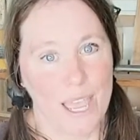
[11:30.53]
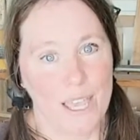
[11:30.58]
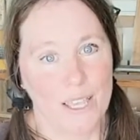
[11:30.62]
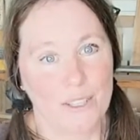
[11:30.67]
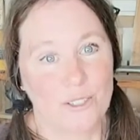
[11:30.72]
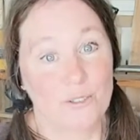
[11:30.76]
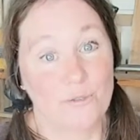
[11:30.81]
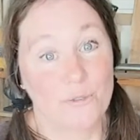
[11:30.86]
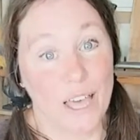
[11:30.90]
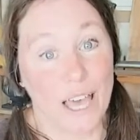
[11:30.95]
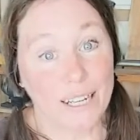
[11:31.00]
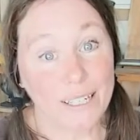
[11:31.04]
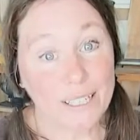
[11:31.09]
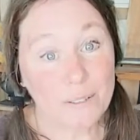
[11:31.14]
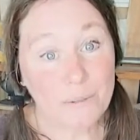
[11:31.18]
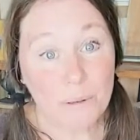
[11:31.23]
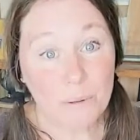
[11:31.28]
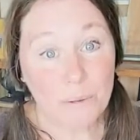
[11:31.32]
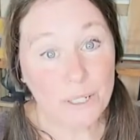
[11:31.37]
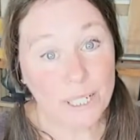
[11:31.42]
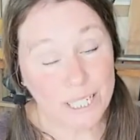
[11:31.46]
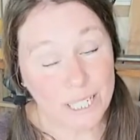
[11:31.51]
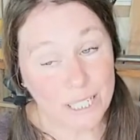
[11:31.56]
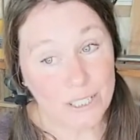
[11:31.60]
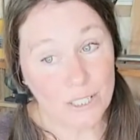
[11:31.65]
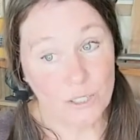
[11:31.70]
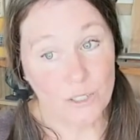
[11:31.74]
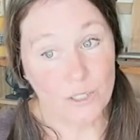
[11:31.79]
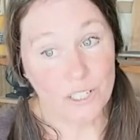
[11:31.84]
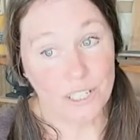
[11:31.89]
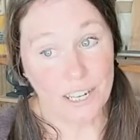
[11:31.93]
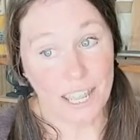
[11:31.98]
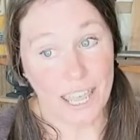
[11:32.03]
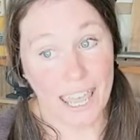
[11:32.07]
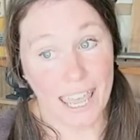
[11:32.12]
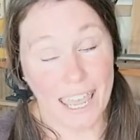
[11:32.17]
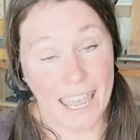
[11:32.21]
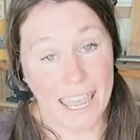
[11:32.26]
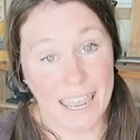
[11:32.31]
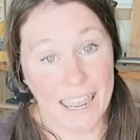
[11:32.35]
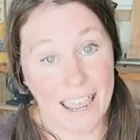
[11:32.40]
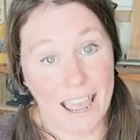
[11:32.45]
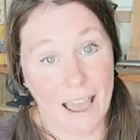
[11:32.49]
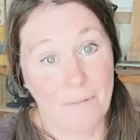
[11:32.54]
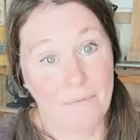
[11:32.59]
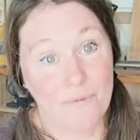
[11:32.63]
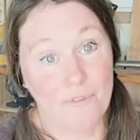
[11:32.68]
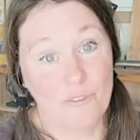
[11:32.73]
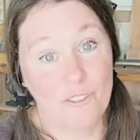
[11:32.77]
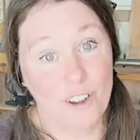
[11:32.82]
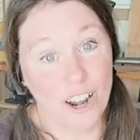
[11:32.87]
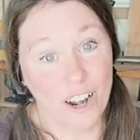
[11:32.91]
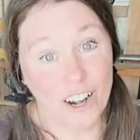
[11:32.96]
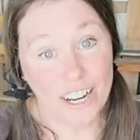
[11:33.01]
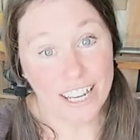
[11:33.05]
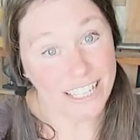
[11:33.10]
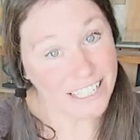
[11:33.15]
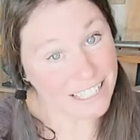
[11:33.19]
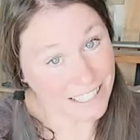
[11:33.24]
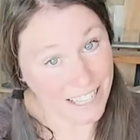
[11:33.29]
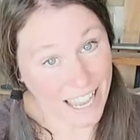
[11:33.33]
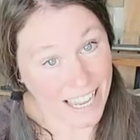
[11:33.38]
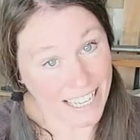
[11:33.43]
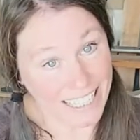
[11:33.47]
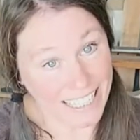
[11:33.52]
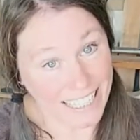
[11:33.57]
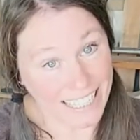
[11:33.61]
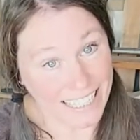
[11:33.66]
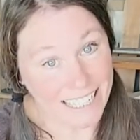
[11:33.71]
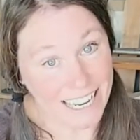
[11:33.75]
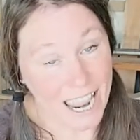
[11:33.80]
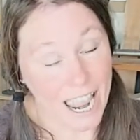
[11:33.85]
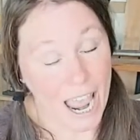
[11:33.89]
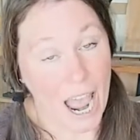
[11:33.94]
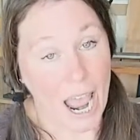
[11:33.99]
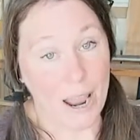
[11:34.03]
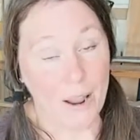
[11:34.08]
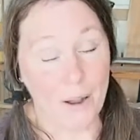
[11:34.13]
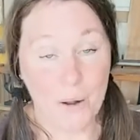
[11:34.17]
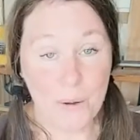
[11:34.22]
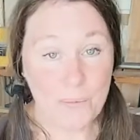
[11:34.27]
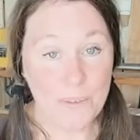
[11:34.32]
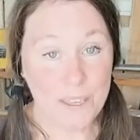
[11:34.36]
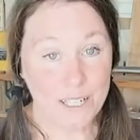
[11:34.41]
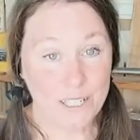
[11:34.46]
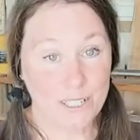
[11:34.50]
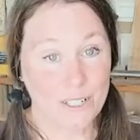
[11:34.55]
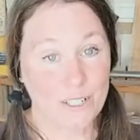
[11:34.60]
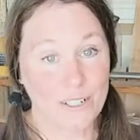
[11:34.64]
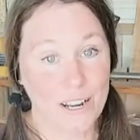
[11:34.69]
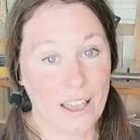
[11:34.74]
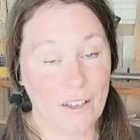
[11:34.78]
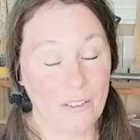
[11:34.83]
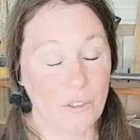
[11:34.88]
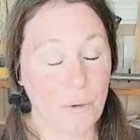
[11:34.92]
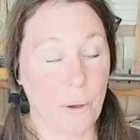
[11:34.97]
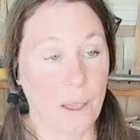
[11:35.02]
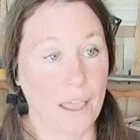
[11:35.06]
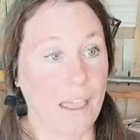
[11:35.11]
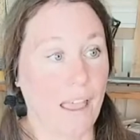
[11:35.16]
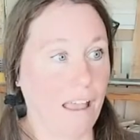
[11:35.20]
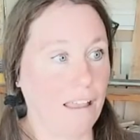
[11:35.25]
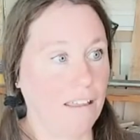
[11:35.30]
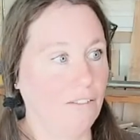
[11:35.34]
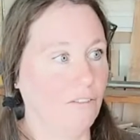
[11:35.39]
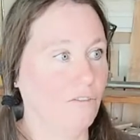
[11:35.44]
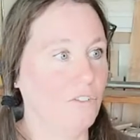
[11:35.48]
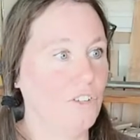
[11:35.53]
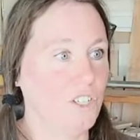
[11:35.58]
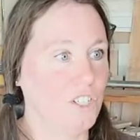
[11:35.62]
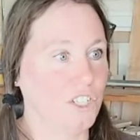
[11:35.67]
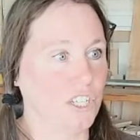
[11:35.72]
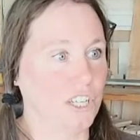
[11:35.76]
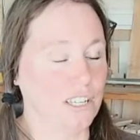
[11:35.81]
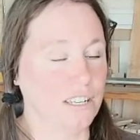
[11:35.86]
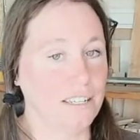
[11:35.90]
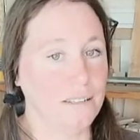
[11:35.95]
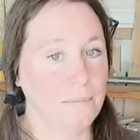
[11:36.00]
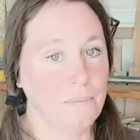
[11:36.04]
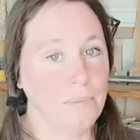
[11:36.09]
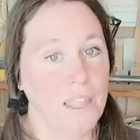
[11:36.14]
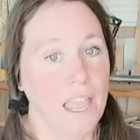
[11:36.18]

So that is what we're going to do today. I'm very excited. I hope they turn out the way I envisioned.